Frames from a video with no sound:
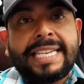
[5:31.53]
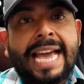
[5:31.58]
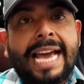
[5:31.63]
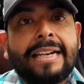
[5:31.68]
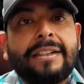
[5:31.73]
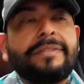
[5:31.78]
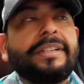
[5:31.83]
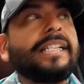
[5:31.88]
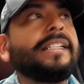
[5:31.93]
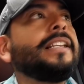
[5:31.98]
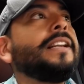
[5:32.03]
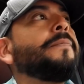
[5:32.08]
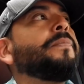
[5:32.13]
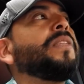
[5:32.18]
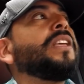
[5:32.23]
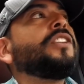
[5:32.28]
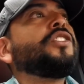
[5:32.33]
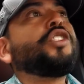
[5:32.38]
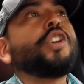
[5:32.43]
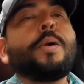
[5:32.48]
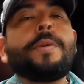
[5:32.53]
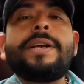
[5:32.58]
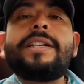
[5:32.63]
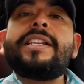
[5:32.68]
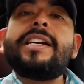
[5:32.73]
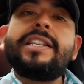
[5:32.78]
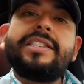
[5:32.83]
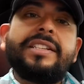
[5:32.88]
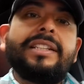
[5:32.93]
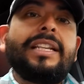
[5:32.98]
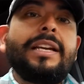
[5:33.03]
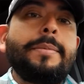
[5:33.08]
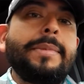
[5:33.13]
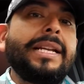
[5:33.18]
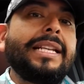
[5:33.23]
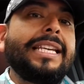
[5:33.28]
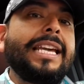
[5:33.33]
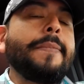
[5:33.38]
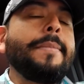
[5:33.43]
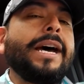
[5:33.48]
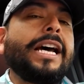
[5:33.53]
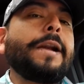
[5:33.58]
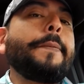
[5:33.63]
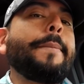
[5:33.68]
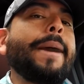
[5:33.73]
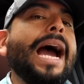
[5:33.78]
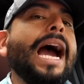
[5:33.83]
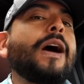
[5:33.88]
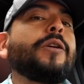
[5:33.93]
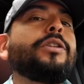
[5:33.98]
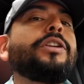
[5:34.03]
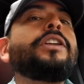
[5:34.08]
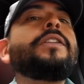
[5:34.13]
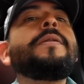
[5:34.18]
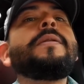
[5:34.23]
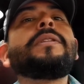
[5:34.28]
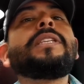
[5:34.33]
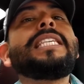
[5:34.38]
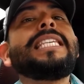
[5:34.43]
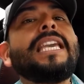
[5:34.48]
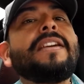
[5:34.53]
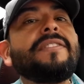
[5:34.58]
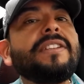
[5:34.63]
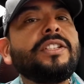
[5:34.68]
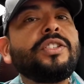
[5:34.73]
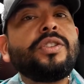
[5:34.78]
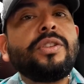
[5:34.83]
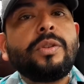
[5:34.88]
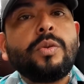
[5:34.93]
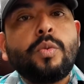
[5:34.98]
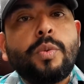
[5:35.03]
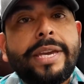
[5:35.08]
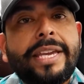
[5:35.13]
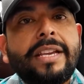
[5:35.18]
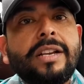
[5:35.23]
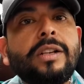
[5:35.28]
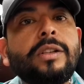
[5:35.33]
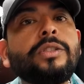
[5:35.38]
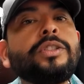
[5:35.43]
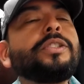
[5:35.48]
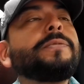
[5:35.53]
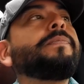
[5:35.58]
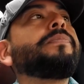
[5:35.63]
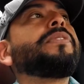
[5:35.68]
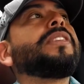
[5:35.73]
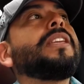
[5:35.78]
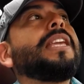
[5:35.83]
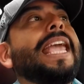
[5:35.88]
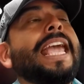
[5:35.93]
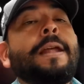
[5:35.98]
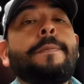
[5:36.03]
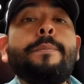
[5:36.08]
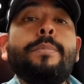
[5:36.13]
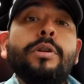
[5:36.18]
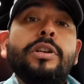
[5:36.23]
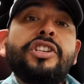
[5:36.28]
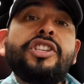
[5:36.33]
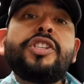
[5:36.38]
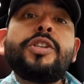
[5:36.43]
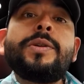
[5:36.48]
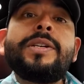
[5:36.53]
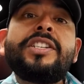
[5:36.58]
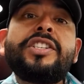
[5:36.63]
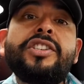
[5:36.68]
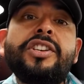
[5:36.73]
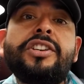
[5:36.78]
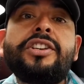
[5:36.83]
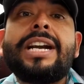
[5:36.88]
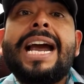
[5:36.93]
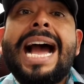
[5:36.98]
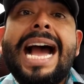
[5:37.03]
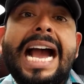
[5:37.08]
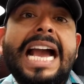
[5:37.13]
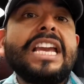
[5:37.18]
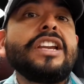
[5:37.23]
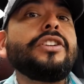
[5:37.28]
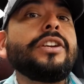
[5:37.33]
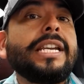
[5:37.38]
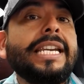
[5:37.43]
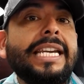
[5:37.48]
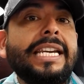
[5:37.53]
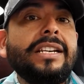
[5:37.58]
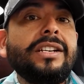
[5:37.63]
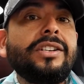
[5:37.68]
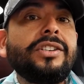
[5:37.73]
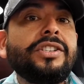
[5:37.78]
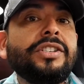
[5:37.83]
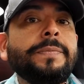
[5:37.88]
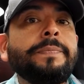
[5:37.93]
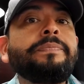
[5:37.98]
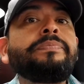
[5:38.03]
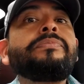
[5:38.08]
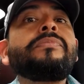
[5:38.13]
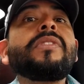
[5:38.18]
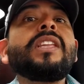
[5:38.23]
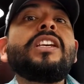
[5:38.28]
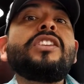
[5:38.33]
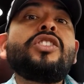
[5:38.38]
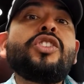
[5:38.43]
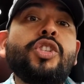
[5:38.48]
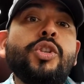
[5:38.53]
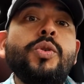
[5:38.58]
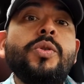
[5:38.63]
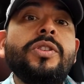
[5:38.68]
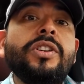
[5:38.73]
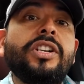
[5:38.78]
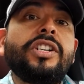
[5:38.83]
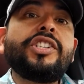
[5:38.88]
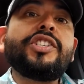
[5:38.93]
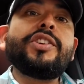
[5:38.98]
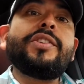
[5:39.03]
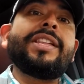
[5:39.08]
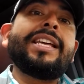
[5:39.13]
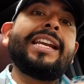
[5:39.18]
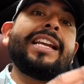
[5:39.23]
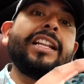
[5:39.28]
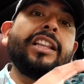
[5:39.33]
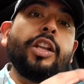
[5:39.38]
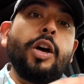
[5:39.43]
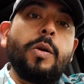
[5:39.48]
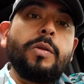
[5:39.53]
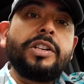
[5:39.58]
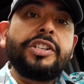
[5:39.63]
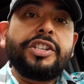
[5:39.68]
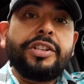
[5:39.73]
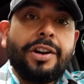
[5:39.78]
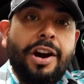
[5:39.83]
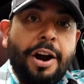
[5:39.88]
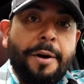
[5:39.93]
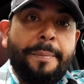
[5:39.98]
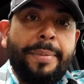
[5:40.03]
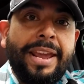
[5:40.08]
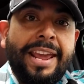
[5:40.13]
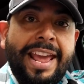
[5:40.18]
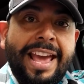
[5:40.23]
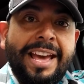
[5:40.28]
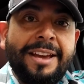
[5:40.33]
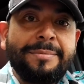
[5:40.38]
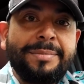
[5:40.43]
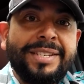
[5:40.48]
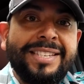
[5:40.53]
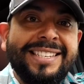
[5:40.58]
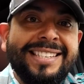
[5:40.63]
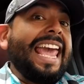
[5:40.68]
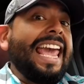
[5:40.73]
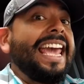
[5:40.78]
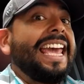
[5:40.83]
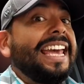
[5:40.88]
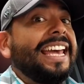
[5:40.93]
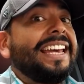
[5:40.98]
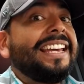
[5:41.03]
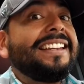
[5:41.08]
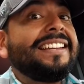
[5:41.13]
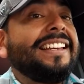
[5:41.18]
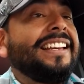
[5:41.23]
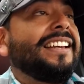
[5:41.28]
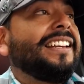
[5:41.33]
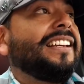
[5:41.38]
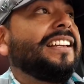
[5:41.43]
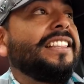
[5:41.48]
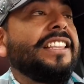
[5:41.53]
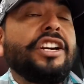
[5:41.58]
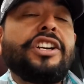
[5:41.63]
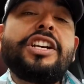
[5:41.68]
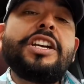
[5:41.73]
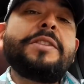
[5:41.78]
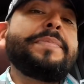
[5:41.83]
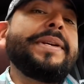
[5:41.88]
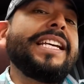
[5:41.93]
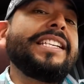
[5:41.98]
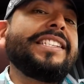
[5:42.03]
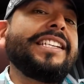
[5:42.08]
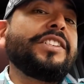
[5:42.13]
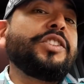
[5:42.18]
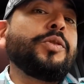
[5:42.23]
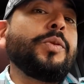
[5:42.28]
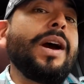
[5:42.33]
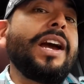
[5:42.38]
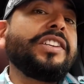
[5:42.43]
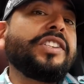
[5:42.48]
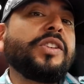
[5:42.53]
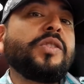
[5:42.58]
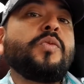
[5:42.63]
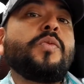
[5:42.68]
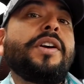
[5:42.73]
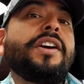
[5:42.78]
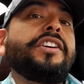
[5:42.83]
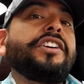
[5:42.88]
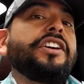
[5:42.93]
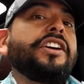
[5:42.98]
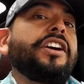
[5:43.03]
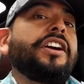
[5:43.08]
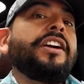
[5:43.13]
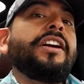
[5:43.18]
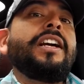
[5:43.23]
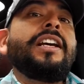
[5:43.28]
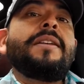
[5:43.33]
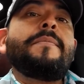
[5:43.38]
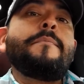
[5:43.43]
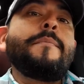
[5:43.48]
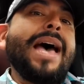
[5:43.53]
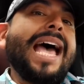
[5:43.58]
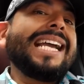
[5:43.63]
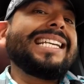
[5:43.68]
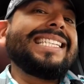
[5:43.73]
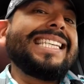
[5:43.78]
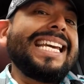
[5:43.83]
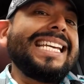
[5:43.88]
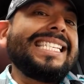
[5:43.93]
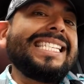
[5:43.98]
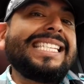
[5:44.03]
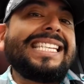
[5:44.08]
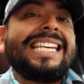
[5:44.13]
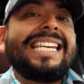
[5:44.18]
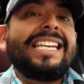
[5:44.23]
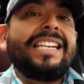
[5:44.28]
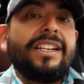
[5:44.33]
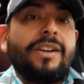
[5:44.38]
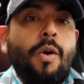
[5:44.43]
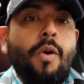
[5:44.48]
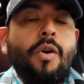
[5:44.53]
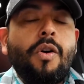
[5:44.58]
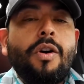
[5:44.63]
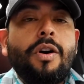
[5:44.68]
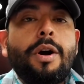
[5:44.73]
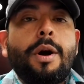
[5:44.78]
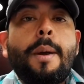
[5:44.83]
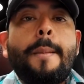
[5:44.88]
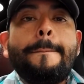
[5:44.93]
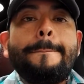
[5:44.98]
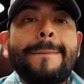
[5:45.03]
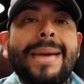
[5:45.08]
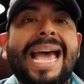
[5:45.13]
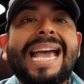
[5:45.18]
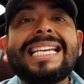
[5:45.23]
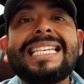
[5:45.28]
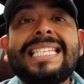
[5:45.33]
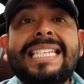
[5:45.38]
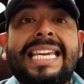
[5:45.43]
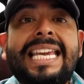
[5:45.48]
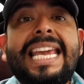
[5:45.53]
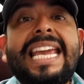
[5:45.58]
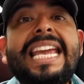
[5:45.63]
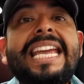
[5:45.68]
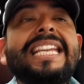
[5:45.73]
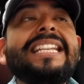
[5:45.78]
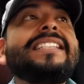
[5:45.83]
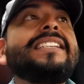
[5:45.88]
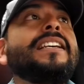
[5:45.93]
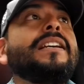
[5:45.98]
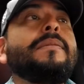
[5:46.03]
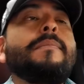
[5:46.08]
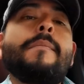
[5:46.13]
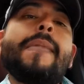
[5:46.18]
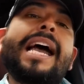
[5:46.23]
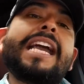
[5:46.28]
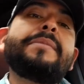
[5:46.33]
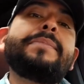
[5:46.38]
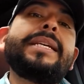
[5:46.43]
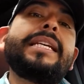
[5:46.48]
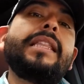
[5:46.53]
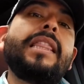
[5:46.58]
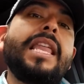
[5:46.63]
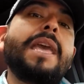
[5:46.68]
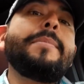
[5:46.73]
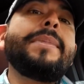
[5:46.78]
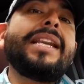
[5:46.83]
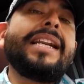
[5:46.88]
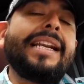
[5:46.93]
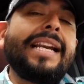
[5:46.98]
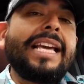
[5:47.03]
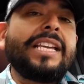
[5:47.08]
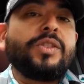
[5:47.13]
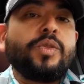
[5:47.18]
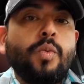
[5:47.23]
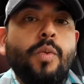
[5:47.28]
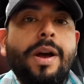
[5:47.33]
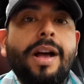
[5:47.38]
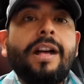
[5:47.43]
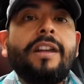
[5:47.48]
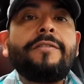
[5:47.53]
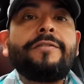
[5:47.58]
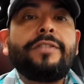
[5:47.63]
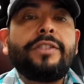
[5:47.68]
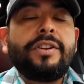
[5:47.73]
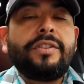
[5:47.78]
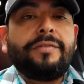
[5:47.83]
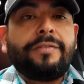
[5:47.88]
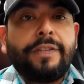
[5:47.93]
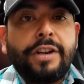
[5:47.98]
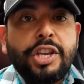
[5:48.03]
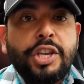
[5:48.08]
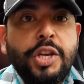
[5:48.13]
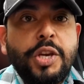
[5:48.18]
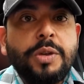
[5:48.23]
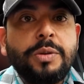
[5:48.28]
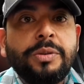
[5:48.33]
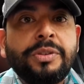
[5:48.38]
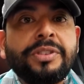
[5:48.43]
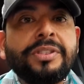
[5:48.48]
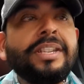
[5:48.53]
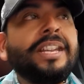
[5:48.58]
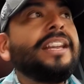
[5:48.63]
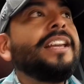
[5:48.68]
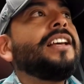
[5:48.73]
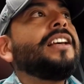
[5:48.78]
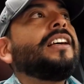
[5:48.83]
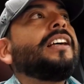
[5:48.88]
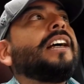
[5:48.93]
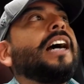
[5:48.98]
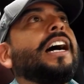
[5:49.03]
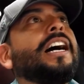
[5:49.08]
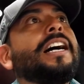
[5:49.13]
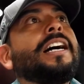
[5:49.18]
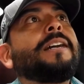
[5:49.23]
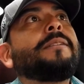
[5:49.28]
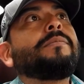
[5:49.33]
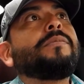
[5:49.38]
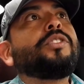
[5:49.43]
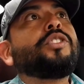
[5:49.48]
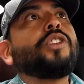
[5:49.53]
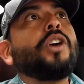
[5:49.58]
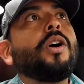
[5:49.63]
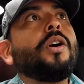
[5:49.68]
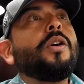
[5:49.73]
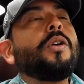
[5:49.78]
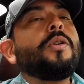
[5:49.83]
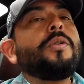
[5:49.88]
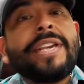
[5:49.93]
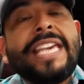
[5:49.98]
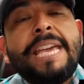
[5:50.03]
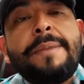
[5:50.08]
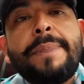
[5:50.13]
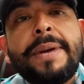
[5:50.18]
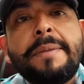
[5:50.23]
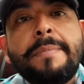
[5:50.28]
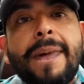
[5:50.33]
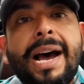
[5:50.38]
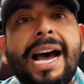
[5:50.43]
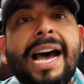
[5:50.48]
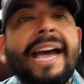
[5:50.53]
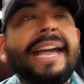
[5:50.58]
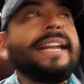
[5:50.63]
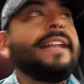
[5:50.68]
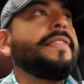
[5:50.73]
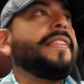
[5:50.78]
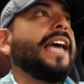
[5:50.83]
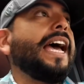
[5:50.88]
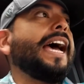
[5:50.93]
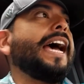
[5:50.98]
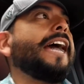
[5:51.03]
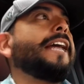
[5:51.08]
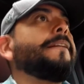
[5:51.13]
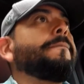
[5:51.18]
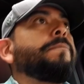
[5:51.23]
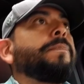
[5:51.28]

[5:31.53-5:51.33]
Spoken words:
out of it. So it does limit the amount of power given to the wheels. It puts you into your higher gears sooner so that it lowers your RPMs. And there could be a situation where your max AC or max heat might be limited as well for use. So keep in mind that